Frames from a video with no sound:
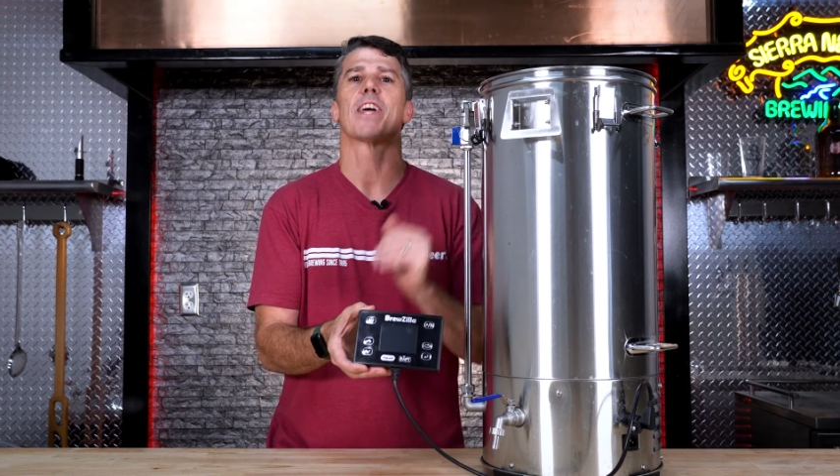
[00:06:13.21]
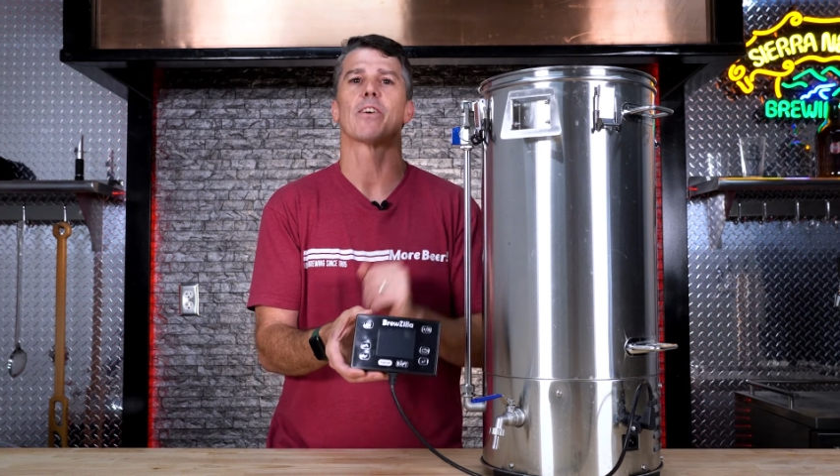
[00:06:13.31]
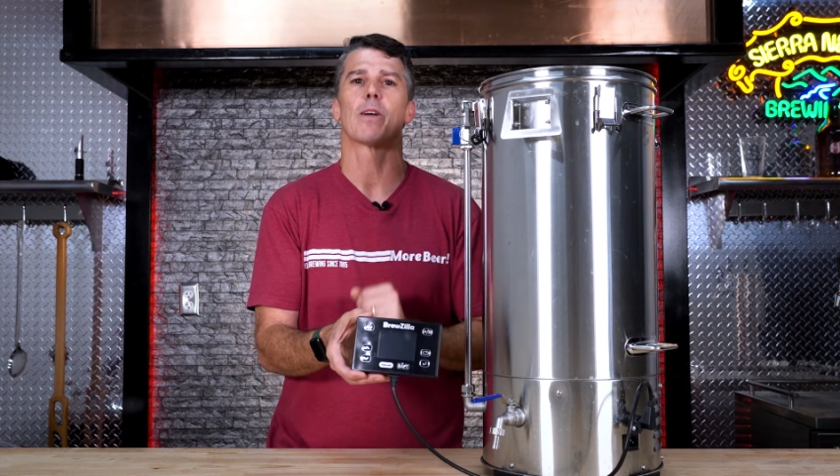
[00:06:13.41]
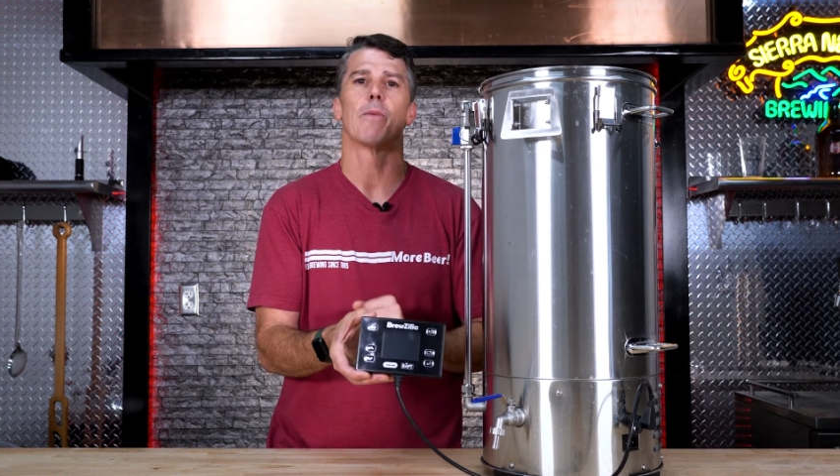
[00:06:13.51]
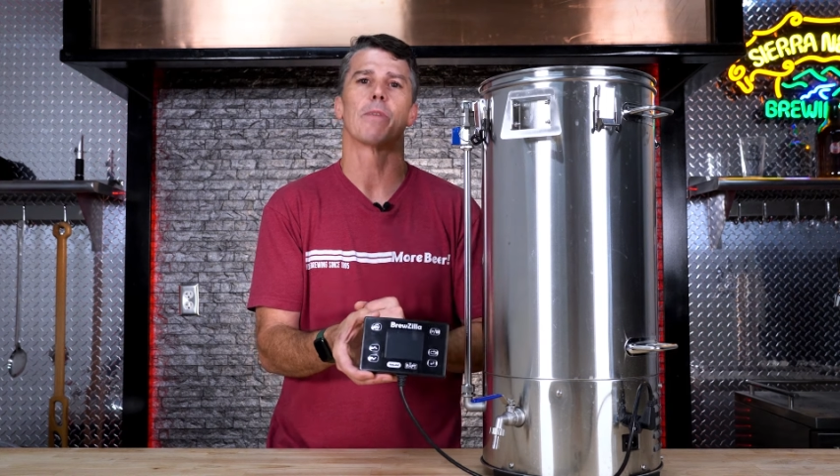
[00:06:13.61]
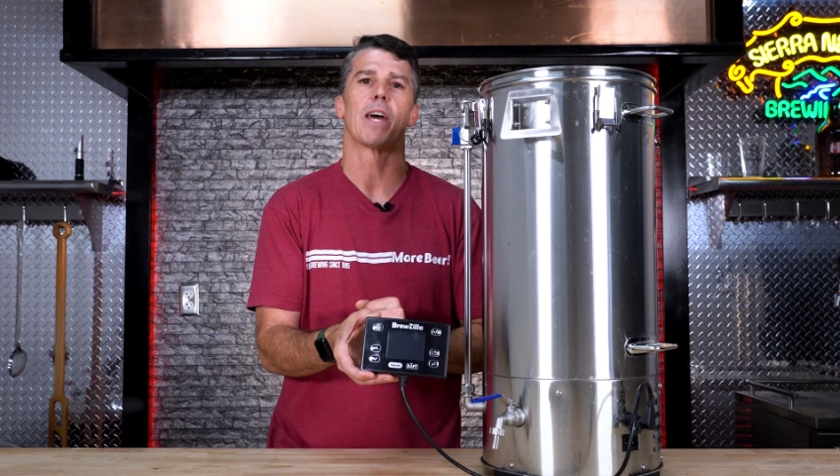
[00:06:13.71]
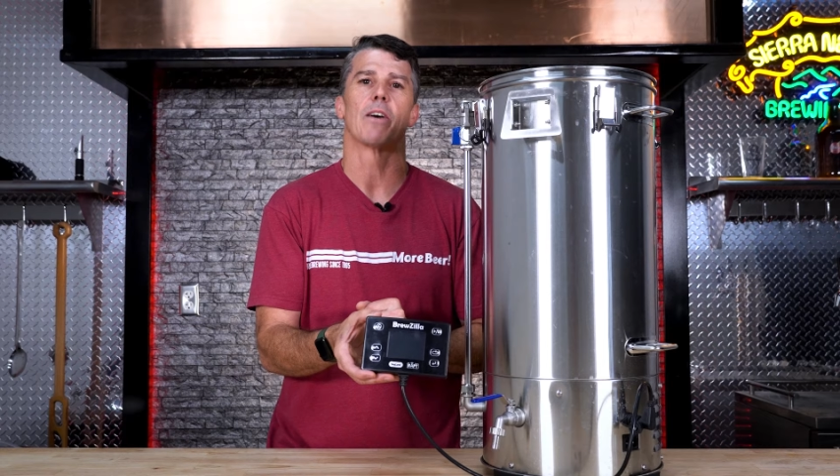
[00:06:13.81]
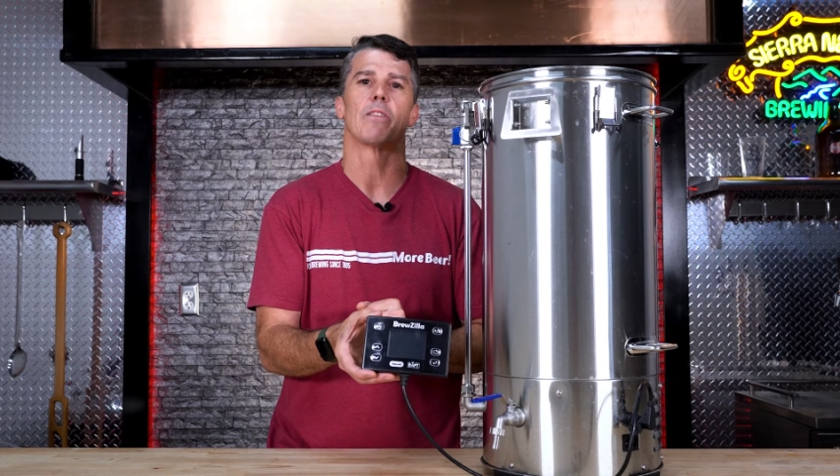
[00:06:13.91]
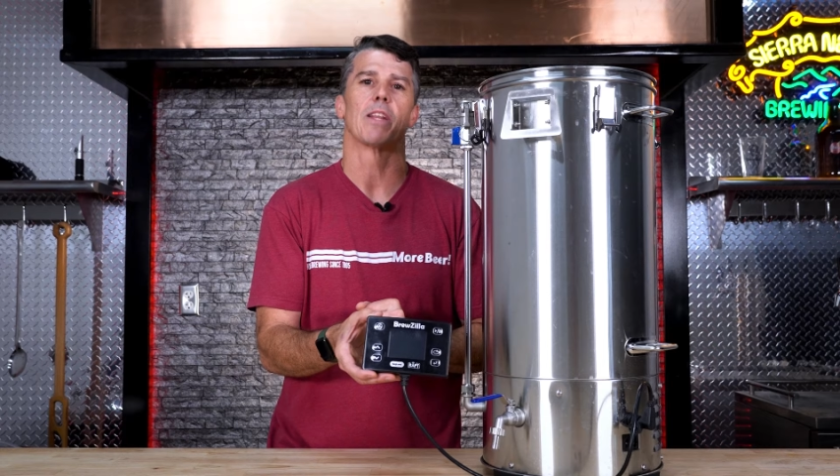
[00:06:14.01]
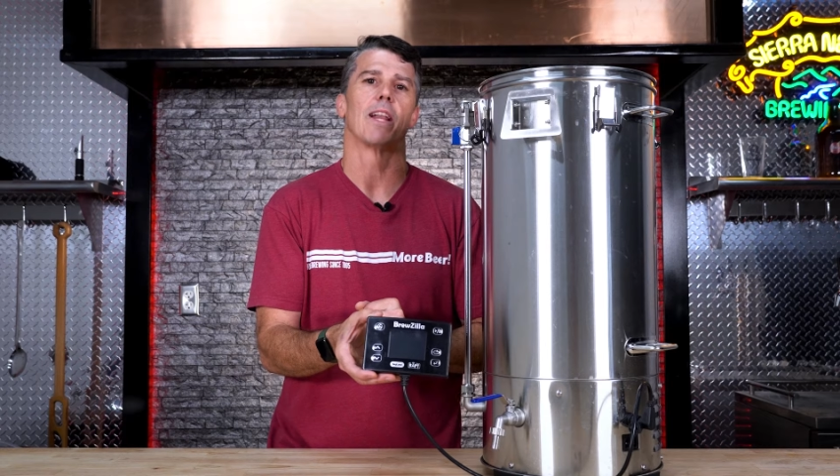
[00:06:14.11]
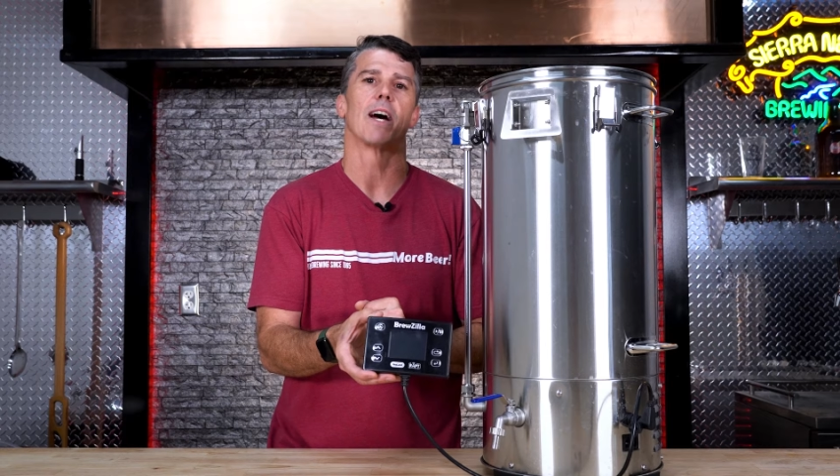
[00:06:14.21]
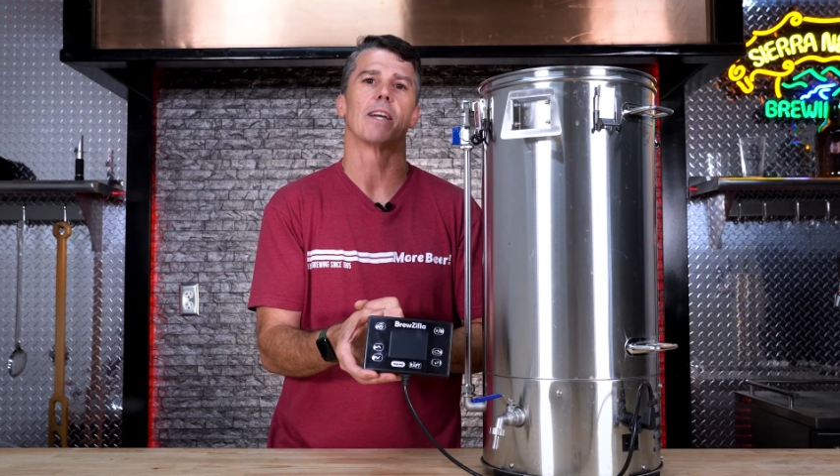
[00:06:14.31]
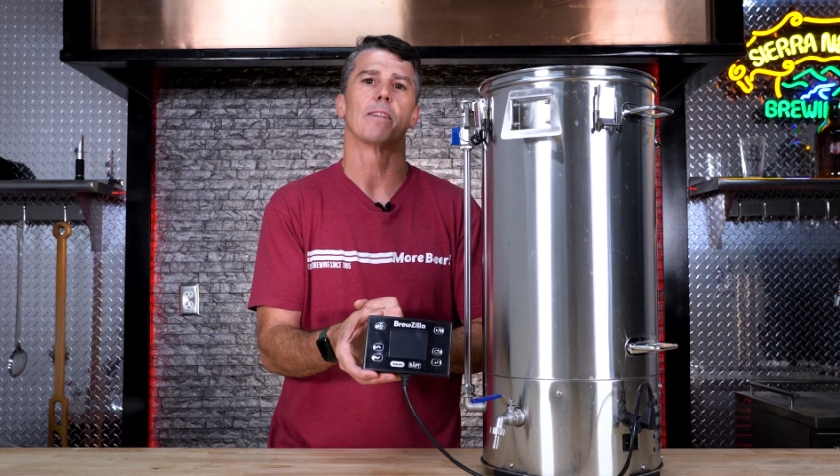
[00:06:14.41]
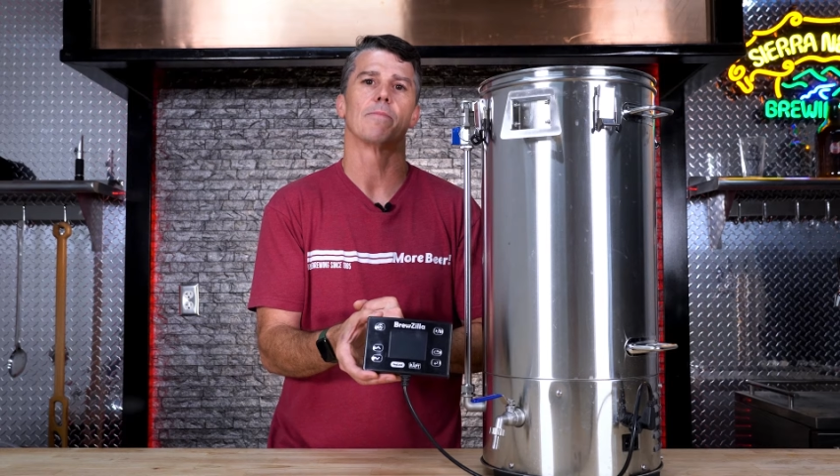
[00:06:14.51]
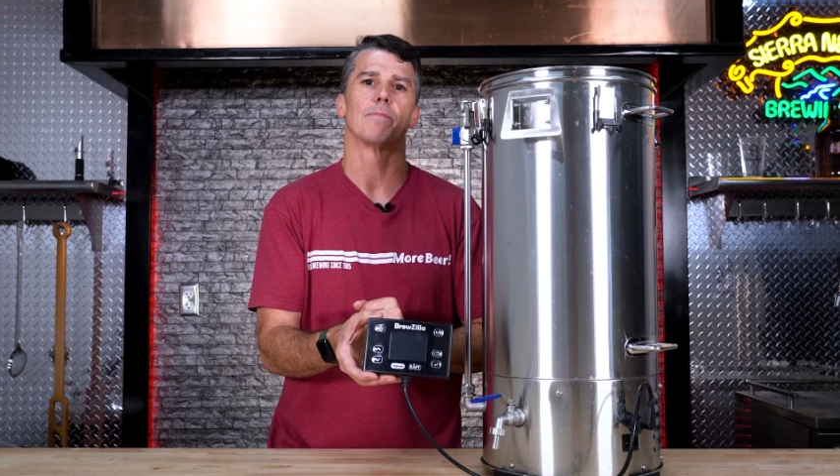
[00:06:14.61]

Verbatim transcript: that'll come down the line.